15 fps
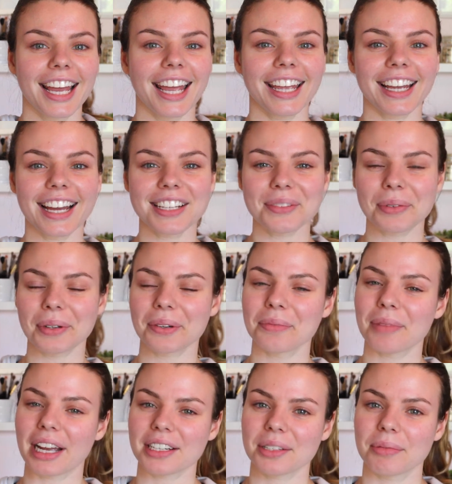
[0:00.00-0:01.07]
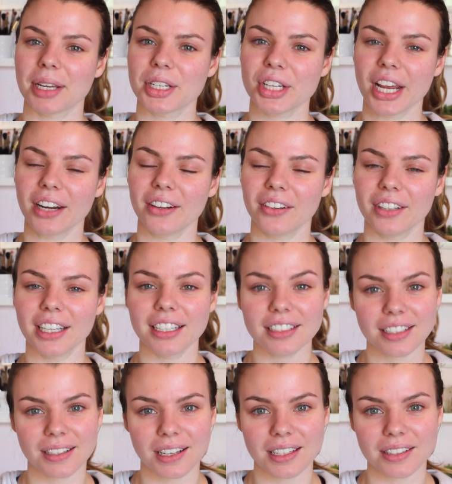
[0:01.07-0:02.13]
Hey guys, welcome back to my channel.
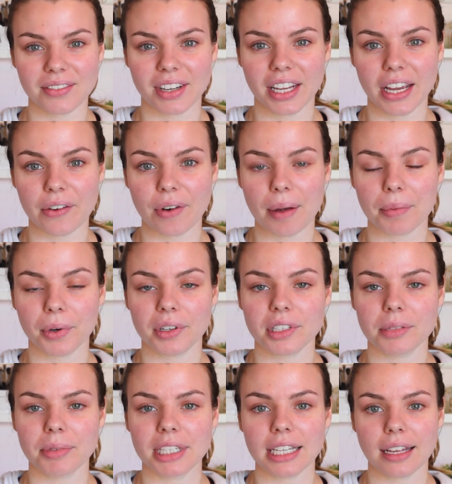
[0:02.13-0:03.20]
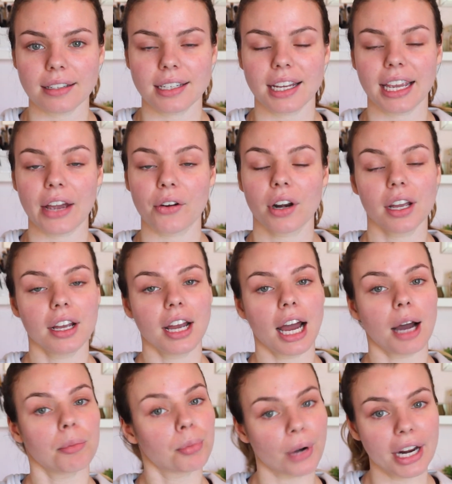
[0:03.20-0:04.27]
In today's video, I'm going to be testing out
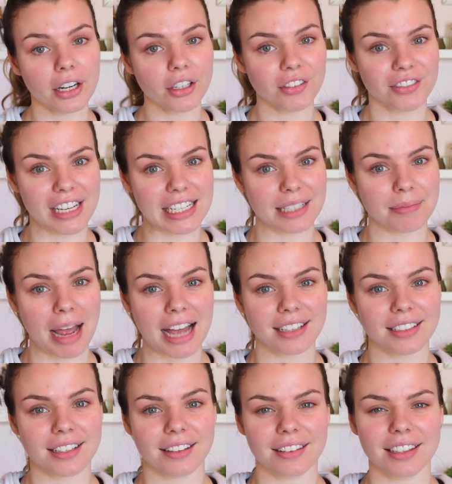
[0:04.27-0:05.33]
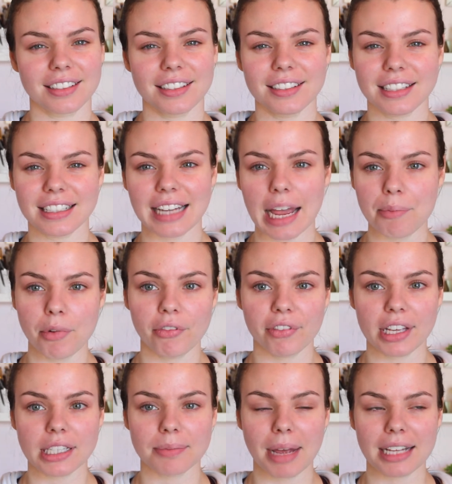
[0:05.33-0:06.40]
a brand new face mask. This is a type of
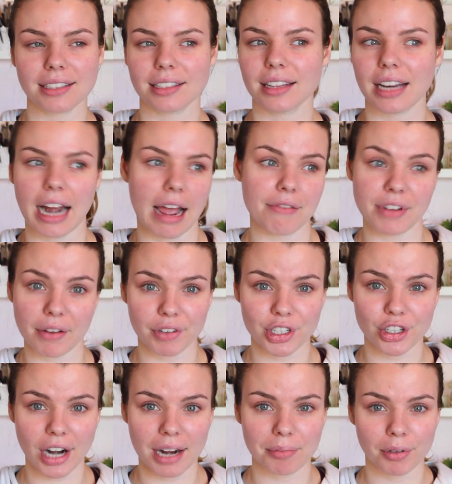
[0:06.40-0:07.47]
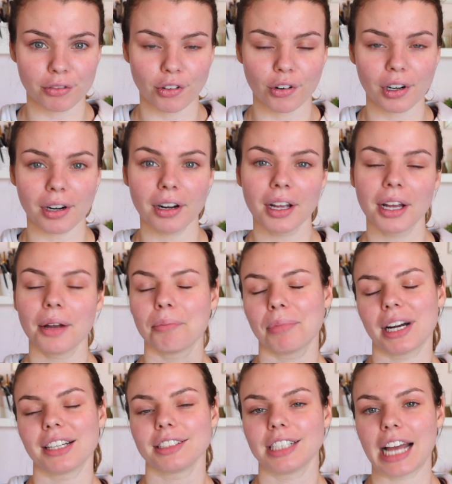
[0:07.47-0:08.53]
face mask that I've never tried before,
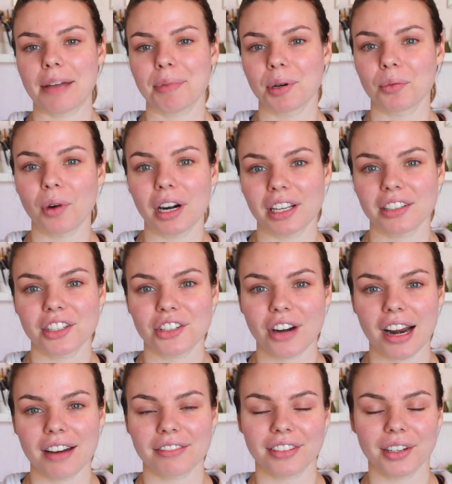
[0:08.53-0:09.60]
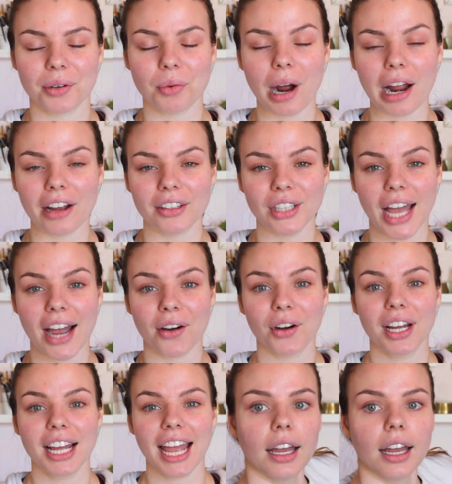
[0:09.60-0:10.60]
but I've been wanting to try it for a while now.